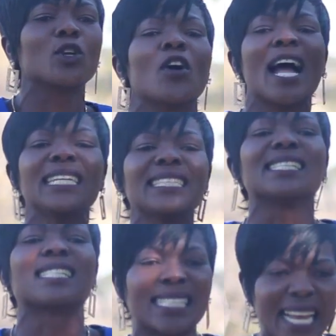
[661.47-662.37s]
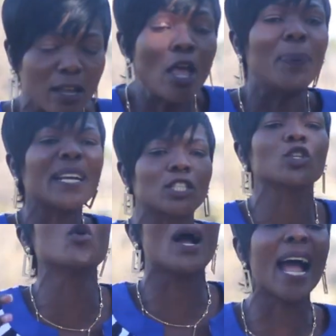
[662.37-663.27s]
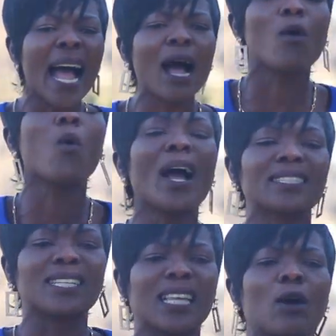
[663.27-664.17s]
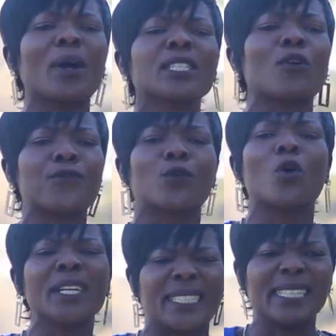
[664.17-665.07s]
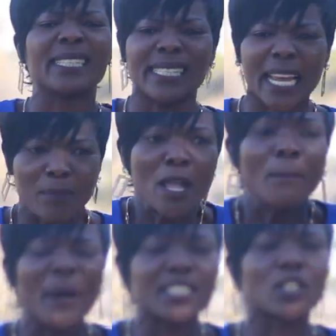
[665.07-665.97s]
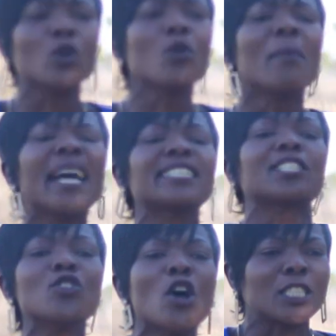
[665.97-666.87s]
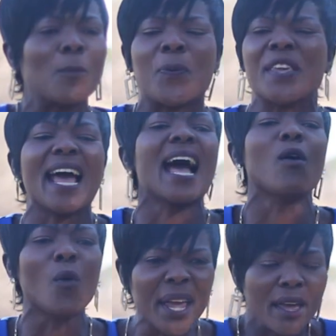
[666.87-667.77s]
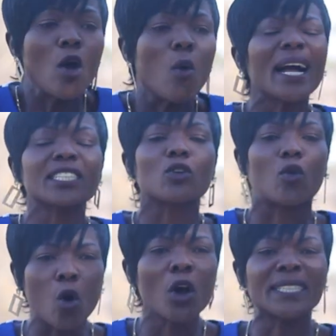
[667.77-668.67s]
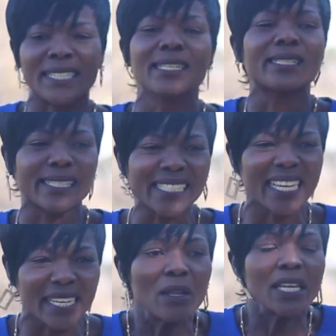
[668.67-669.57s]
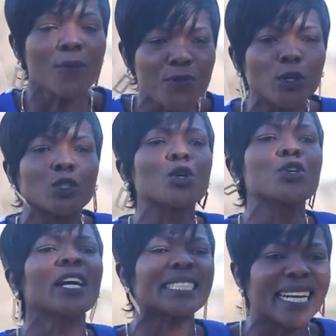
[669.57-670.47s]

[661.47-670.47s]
your aunt is saying. But you are what the word of God is saying. But you might not be aware what God is saying if you do not